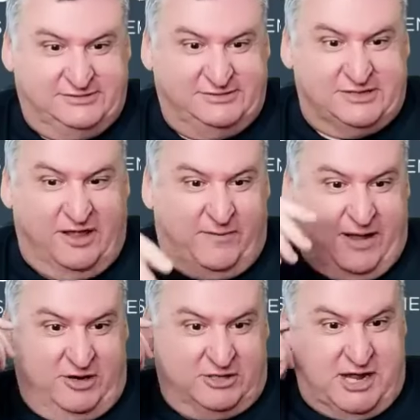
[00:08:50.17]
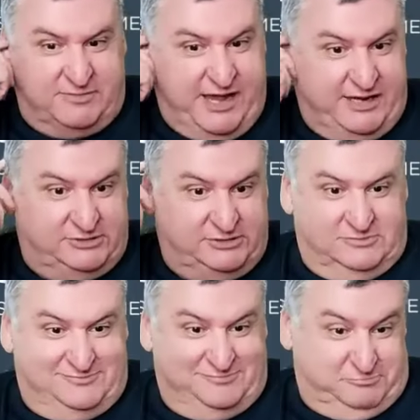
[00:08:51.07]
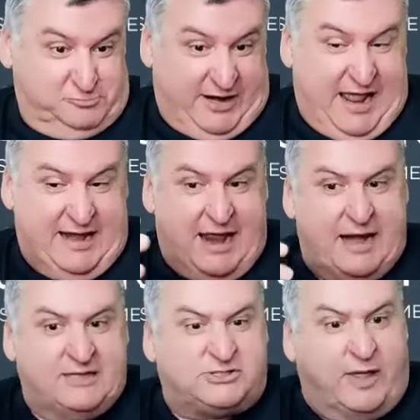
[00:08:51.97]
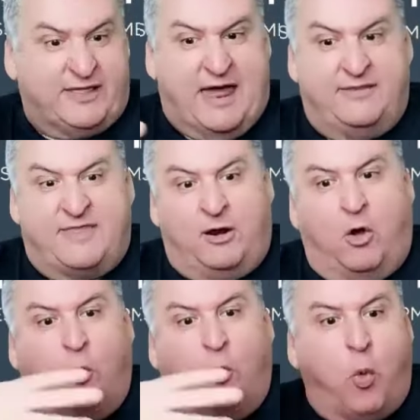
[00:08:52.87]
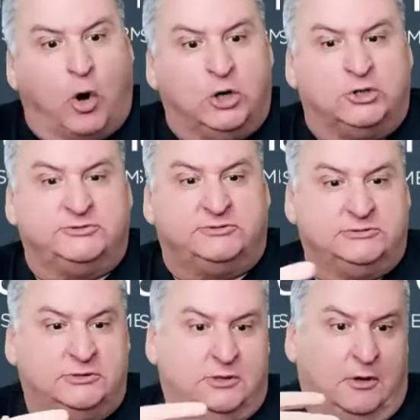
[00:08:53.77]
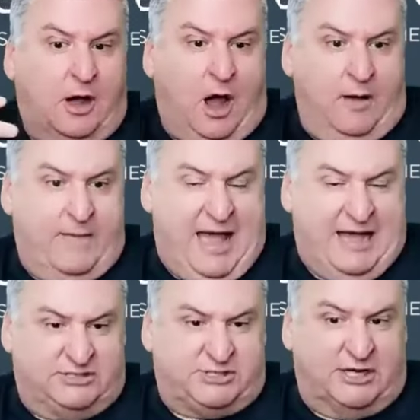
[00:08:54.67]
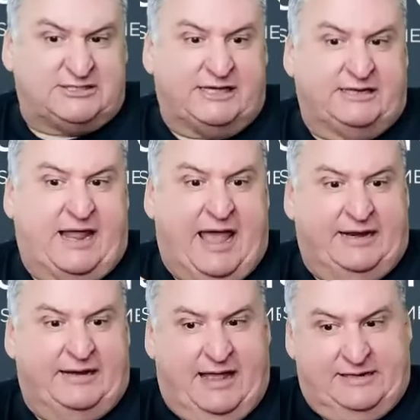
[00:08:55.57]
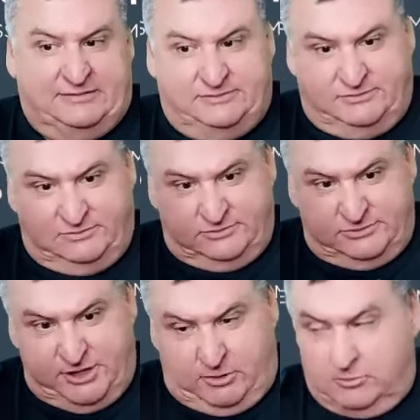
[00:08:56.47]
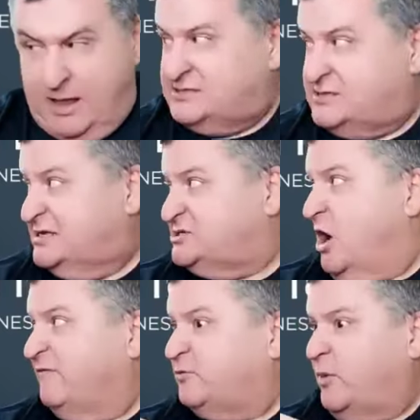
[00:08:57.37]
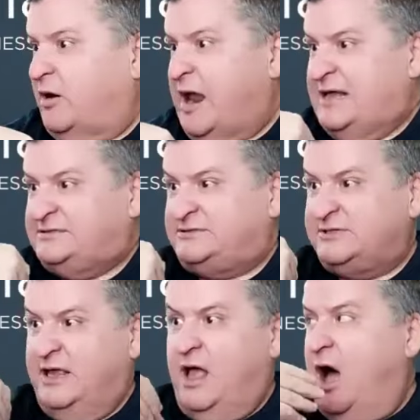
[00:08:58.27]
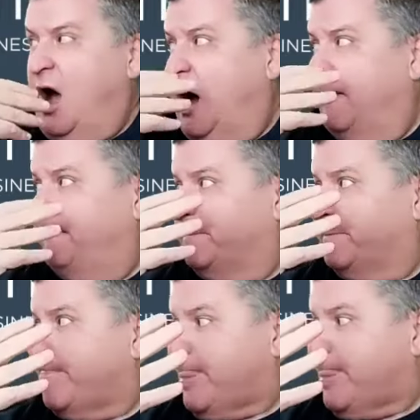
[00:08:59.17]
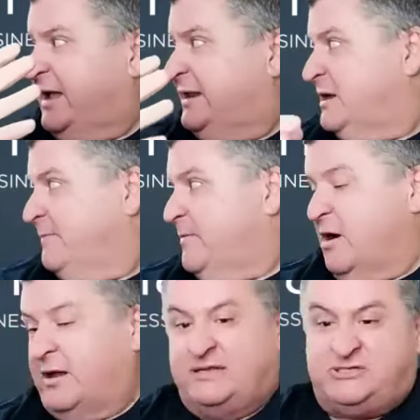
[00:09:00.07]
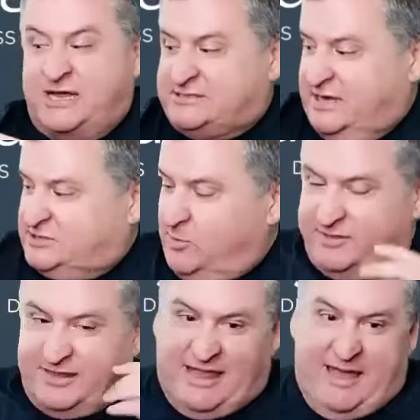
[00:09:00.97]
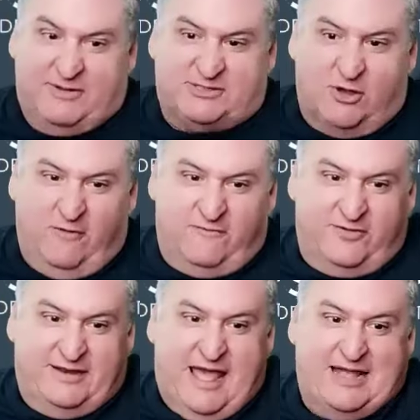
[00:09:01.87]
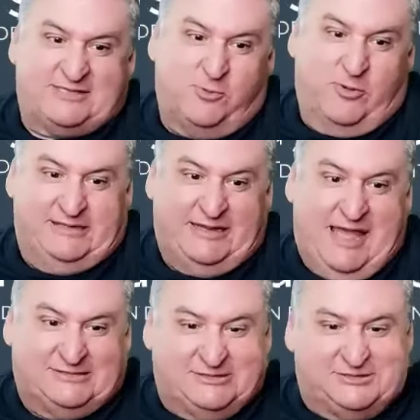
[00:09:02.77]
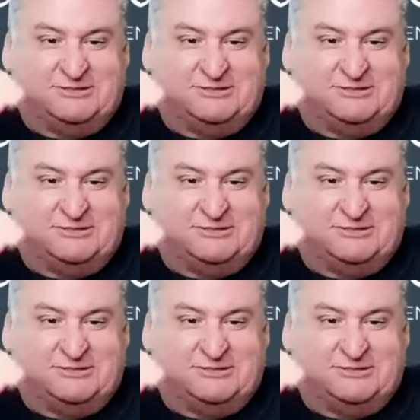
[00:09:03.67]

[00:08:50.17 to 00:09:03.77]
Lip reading: nothing about your job changed, right? And so that whole world has adjusted, and as software has eaten up America. Jess, guess what? The game is over. The Nats win. Yes.